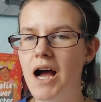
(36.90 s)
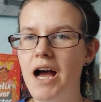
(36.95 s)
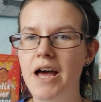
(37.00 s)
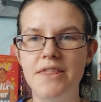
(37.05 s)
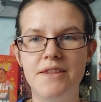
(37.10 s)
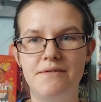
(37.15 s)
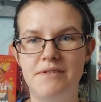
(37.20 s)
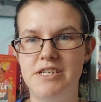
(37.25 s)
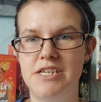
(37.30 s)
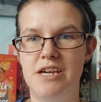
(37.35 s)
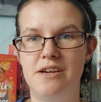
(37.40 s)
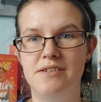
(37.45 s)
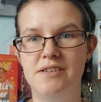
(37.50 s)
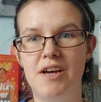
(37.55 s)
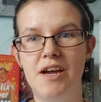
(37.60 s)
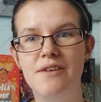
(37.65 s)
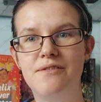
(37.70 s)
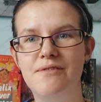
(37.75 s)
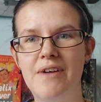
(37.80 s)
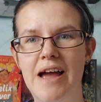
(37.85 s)
other videos
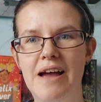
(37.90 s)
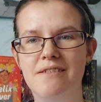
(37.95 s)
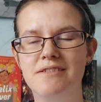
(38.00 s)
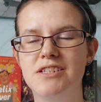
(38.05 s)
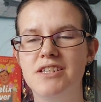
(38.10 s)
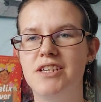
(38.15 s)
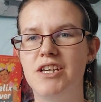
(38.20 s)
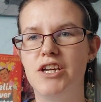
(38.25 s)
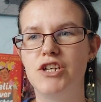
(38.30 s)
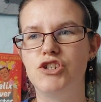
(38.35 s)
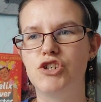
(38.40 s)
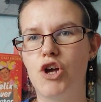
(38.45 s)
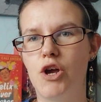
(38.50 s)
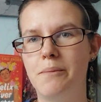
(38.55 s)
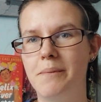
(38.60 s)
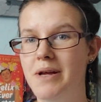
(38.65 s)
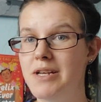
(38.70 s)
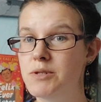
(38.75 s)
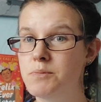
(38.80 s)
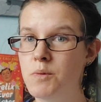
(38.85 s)
that I found that
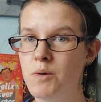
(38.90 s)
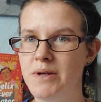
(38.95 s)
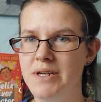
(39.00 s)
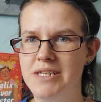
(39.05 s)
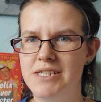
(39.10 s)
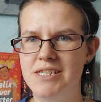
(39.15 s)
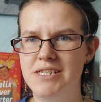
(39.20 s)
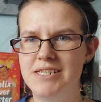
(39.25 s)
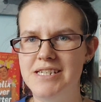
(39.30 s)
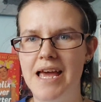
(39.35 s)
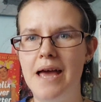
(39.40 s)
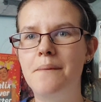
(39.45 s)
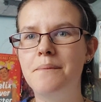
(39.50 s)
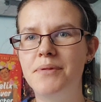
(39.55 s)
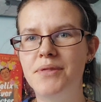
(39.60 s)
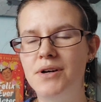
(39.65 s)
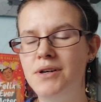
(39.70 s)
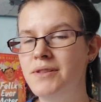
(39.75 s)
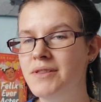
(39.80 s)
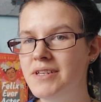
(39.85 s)
go much more into depth
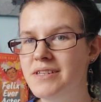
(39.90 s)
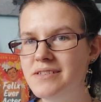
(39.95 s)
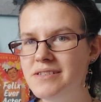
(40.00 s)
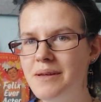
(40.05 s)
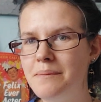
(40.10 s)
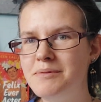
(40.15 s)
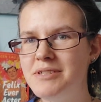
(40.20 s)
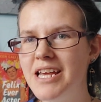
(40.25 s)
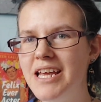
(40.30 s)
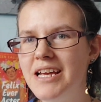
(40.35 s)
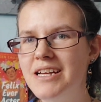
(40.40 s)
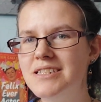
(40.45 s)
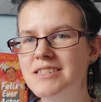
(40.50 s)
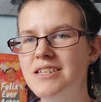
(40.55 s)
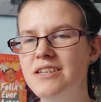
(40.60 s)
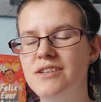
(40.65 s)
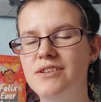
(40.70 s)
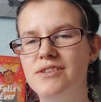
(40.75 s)
on this subject,